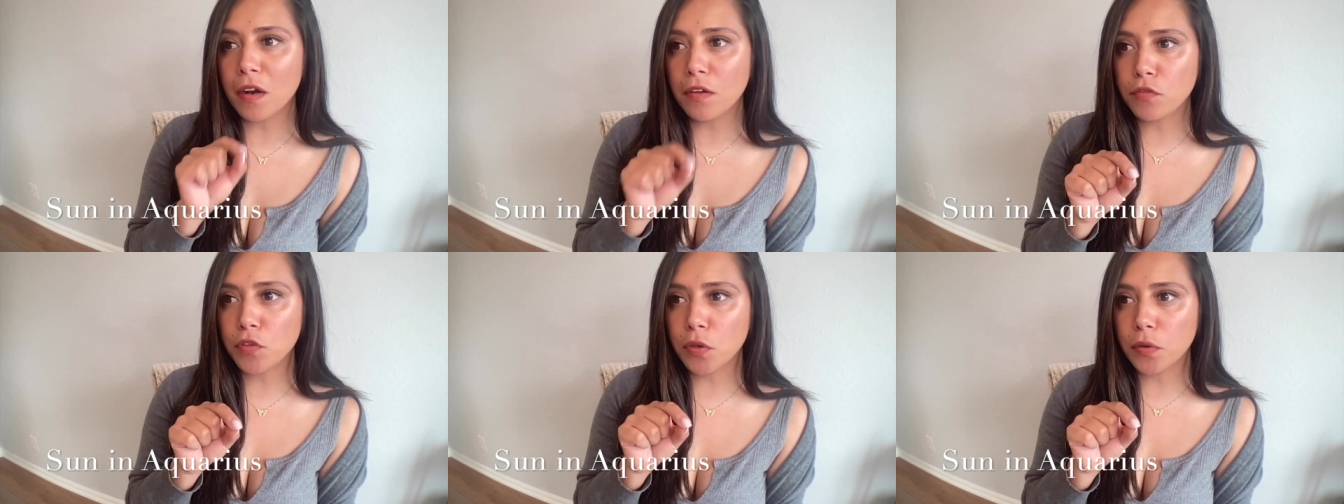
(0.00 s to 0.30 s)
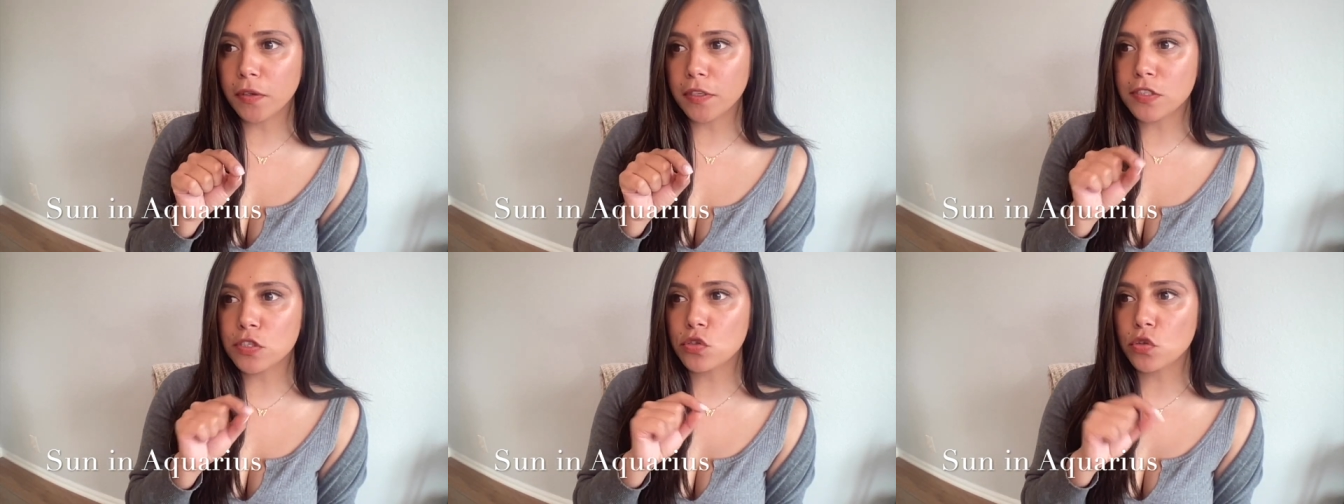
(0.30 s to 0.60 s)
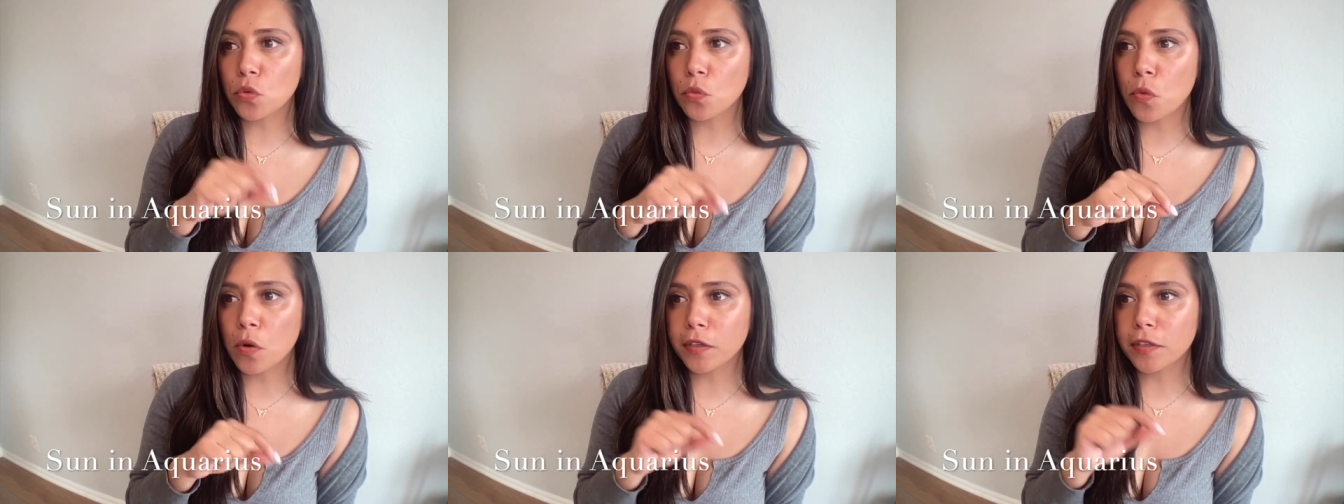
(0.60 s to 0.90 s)
I've noticed
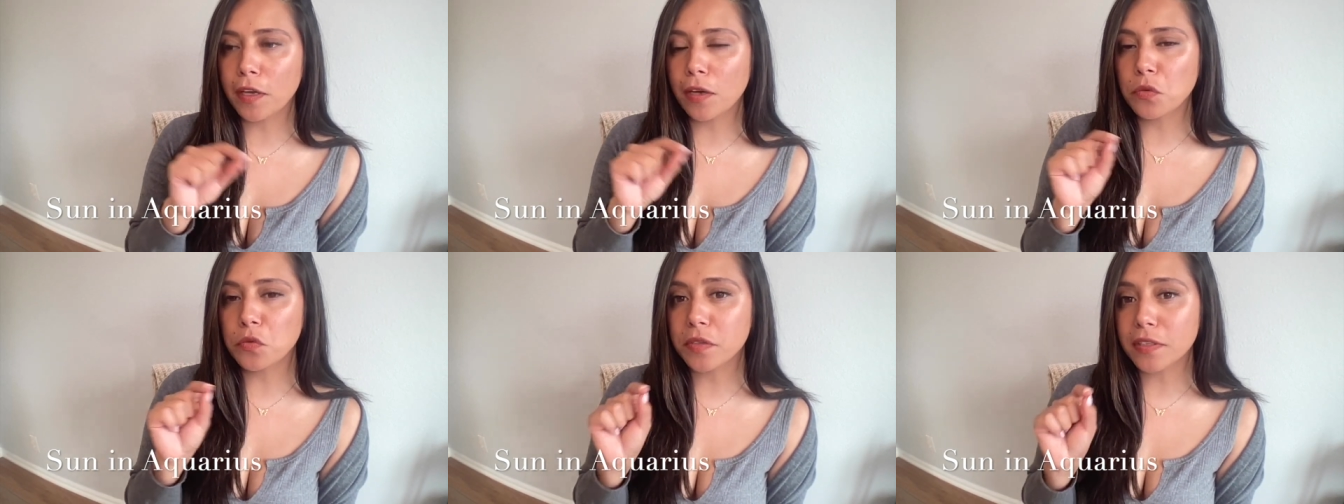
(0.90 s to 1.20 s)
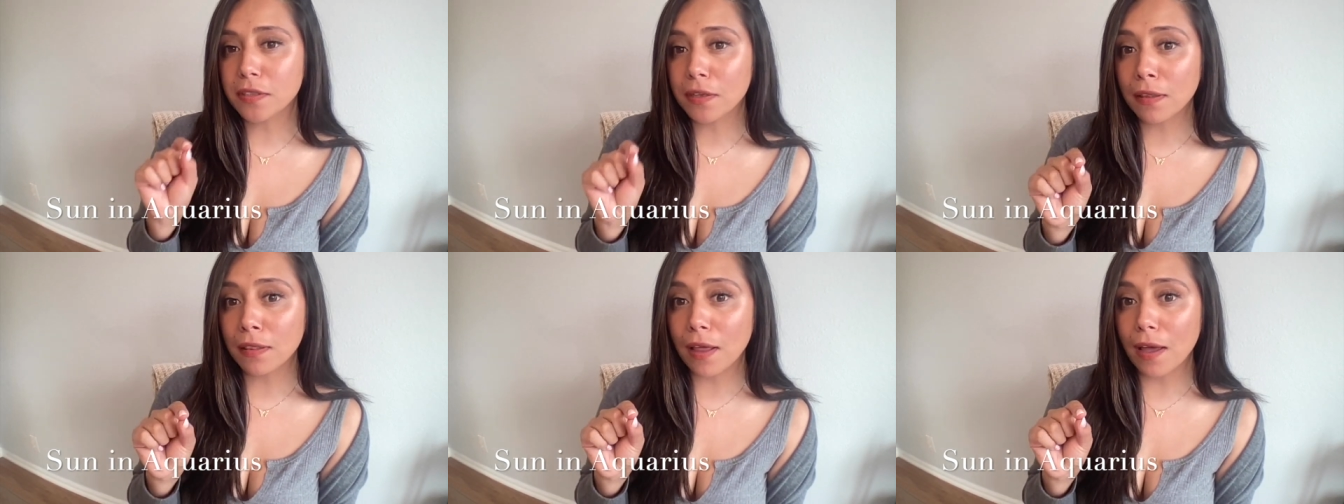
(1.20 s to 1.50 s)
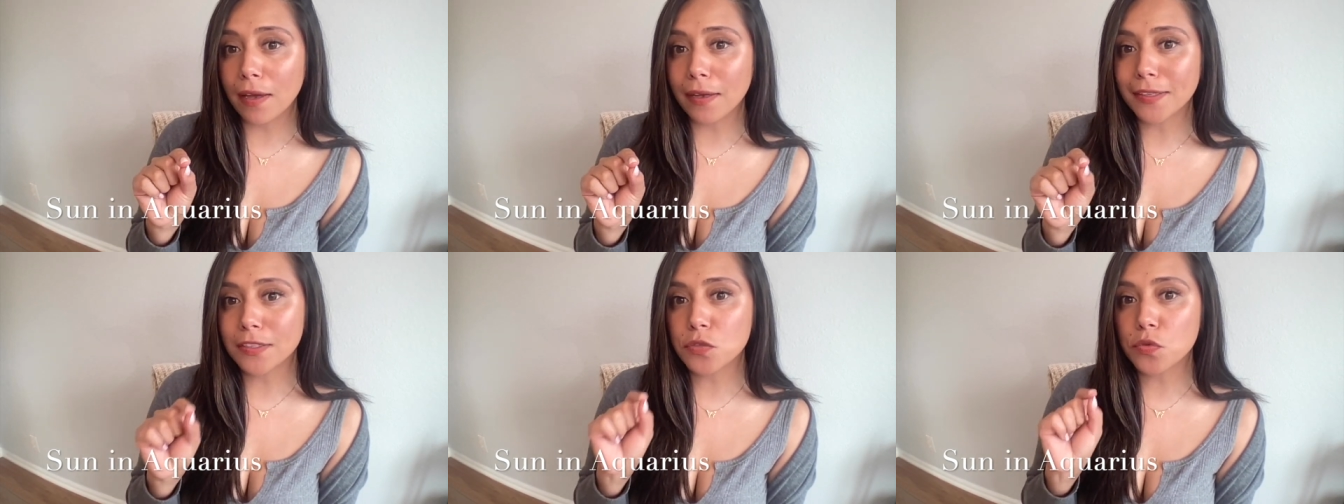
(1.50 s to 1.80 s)
through working with
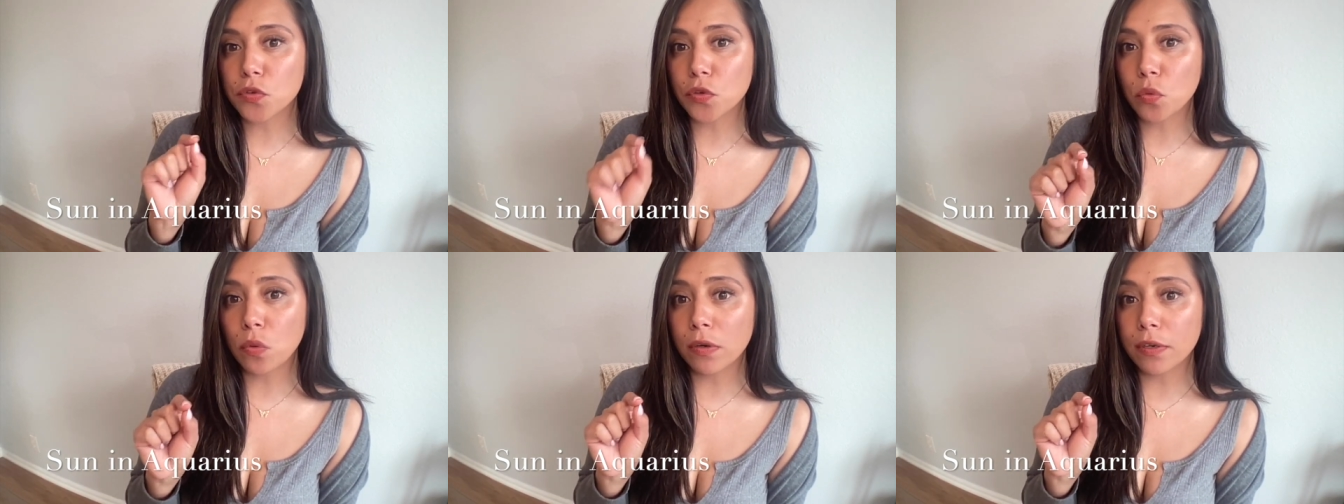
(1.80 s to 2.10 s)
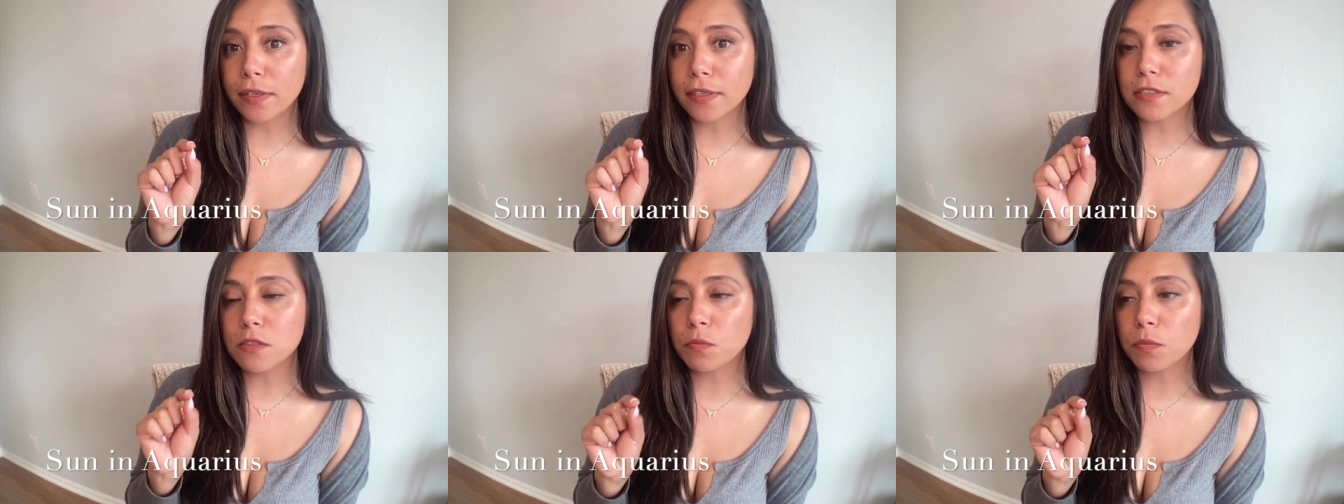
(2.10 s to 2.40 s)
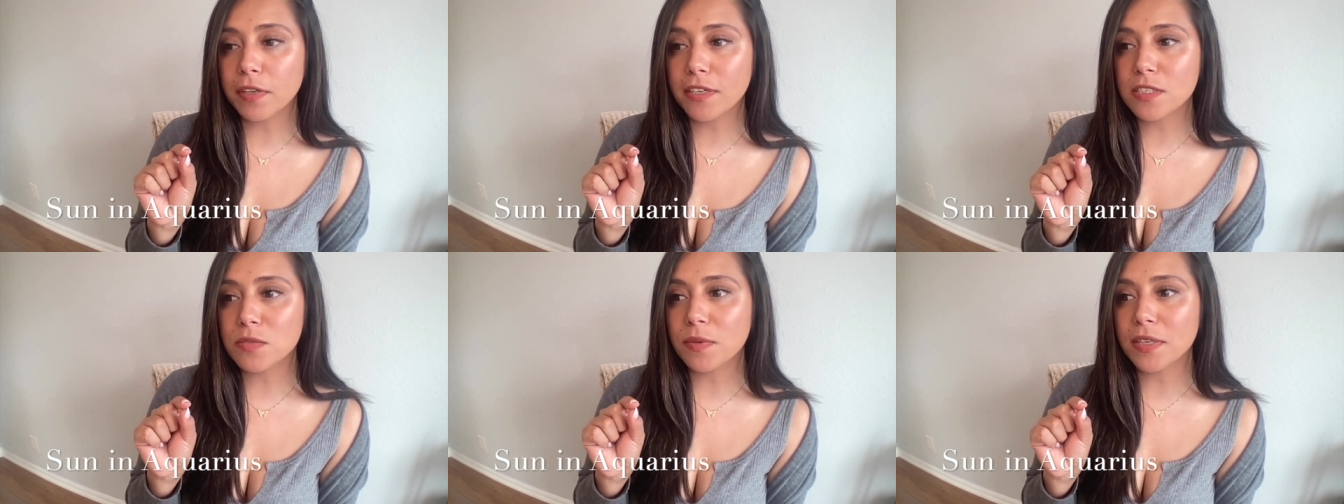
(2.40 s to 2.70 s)
clients with Aquarius
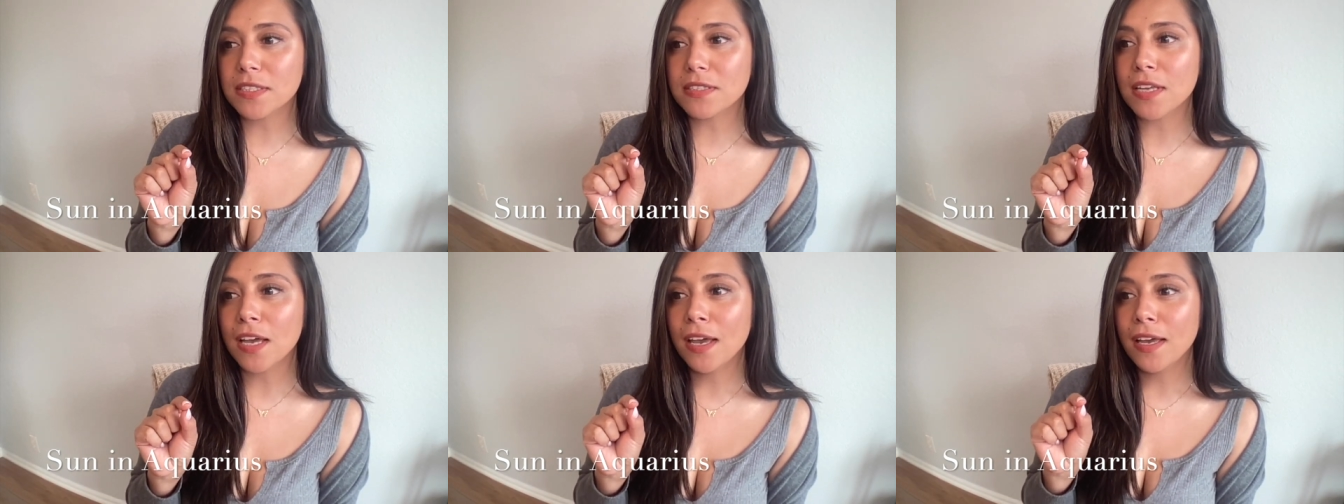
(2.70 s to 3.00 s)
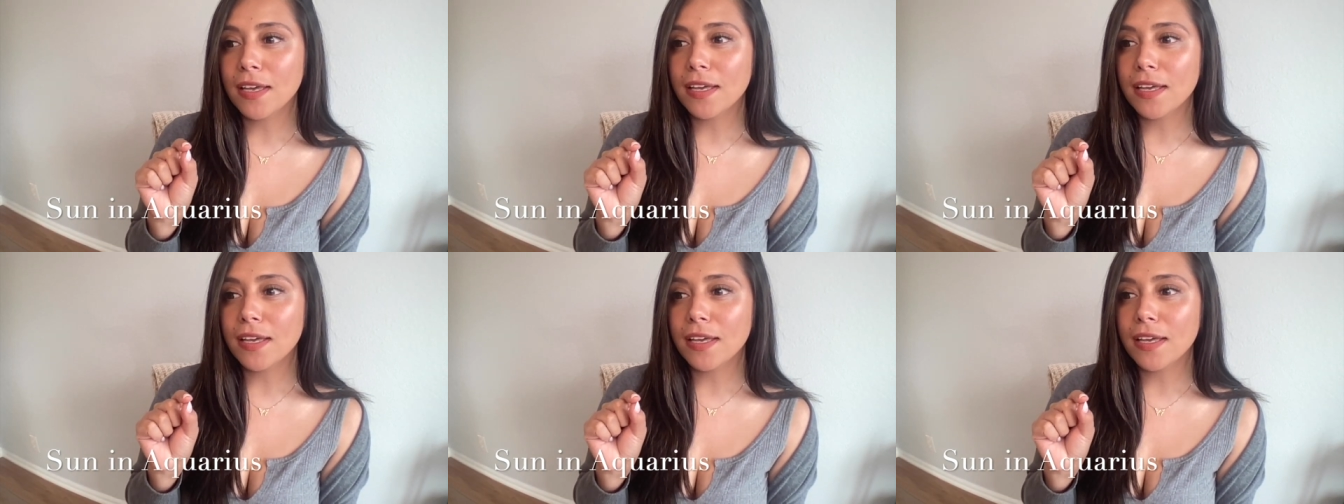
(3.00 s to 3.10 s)
placements